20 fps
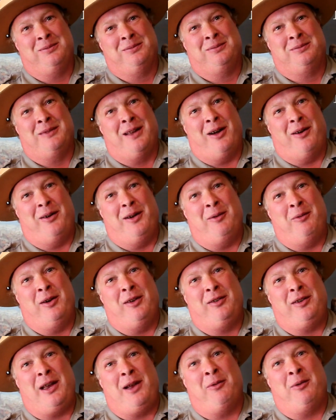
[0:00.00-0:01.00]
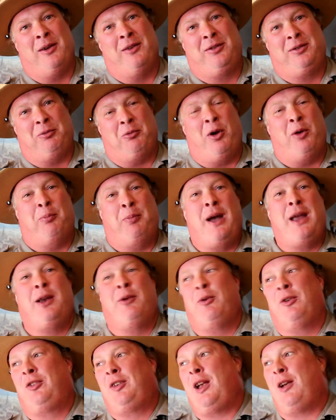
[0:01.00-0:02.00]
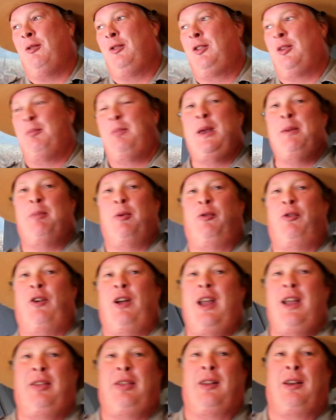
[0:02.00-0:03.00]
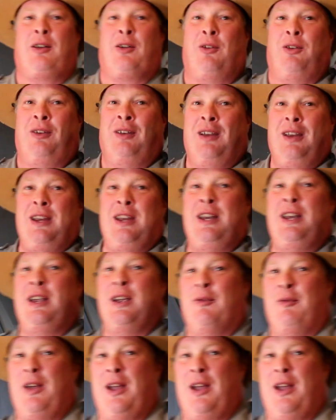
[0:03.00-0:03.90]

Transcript: No, well, PETA was there. It was the people for ethical eating of